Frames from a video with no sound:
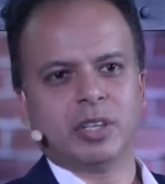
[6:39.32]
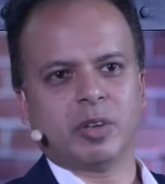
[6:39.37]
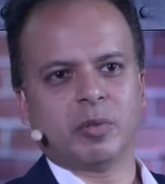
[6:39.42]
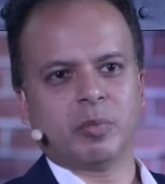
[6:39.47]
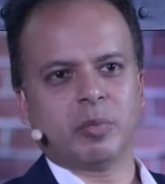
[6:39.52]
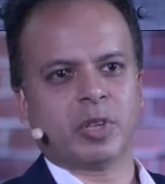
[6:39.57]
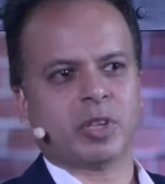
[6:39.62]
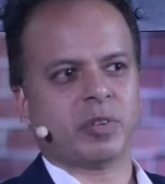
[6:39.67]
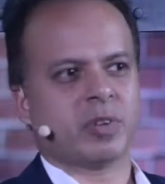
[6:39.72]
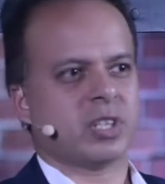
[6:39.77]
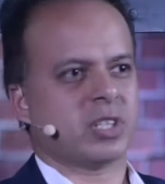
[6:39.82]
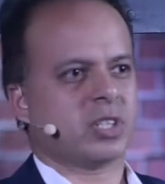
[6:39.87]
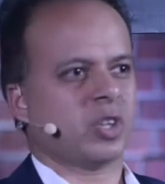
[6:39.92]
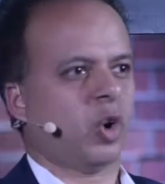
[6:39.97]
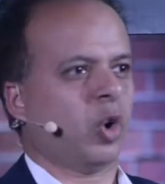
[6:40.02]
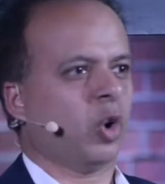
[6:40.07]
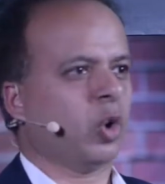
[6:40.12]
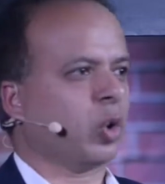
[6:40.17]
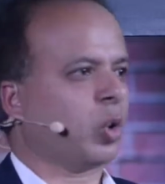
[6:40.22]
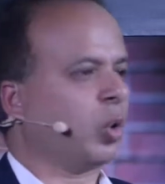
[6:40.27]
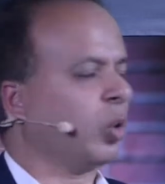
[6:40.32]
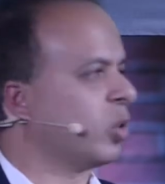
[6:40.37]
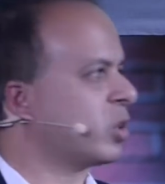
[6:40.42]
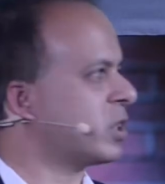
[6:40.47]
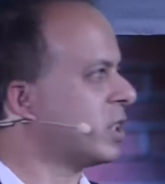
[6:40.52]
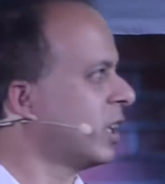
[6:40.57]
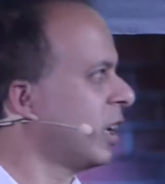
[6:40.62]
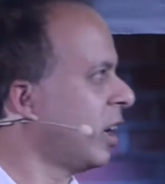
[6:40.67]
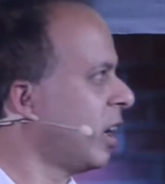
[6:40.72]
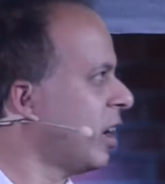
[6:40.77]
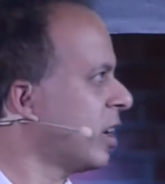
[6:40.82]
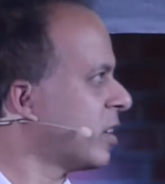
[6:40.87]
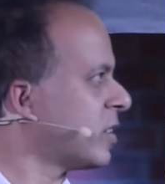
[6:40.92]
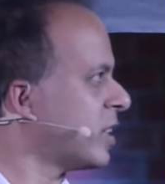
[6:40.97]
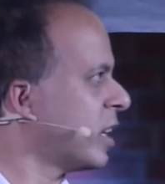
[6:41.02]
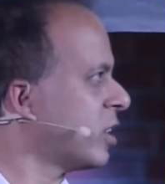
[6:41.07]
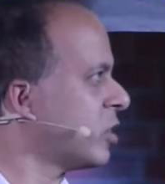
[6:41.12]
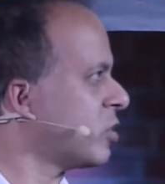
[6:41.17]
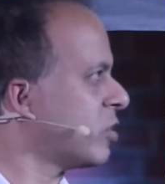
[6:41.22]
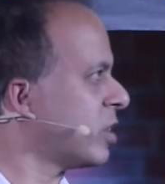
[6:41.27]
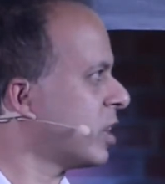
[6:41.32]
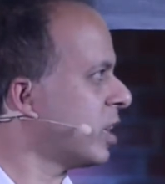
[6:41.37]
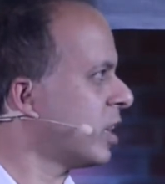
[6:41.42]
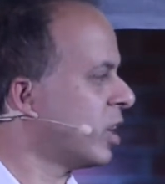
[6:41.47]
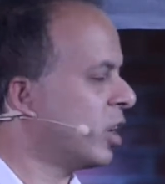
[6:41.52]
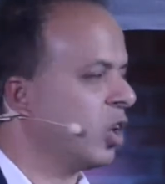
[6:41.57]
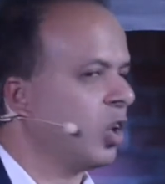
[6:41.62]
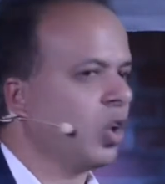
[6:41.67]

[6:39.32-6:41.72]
Whether it's the Holocaust in the last century,